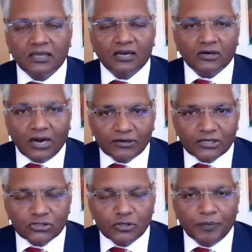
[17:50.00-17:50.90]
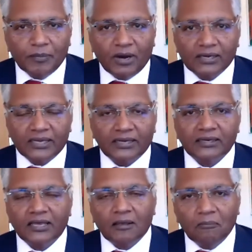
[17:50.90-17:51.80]
a crowded supermarket,
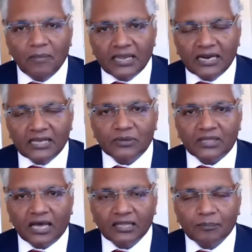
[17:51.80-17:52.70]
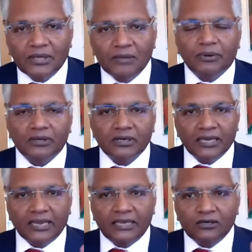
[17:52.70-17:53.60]
mingling with other people
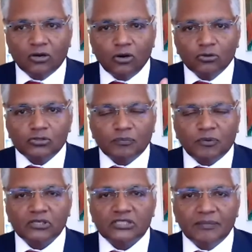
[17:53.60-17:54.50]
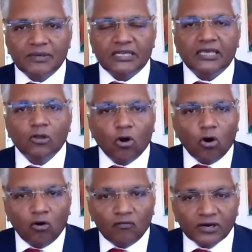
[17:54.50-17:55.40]
in close proximity
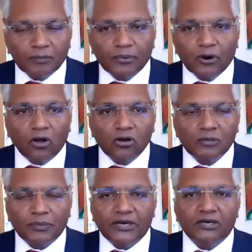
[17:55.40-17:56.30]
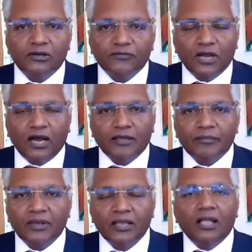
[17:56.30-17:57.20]
over a prolonged period of
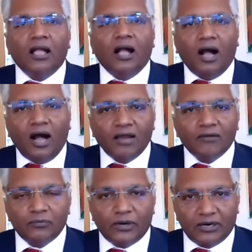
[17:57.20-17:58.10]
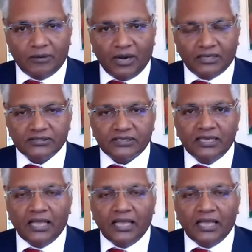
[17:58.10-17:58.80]
time, I would wear a mask.